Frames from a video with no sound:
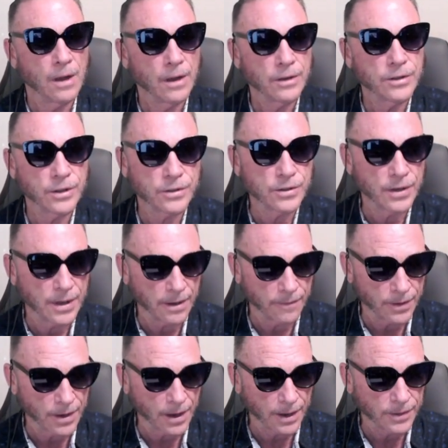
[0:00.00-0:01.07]
just to give
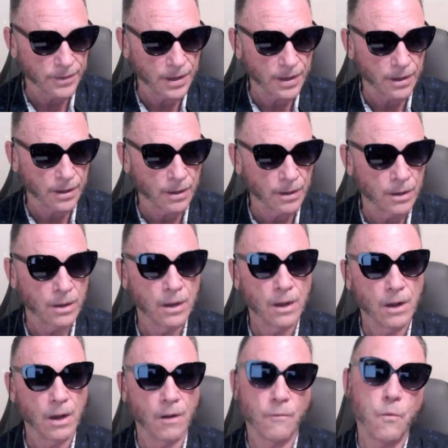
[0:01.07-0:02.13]
an idea
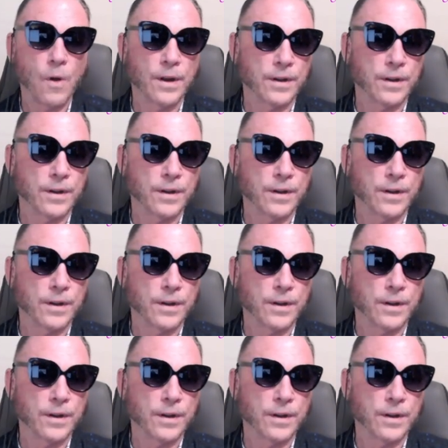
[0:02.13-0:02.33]
of what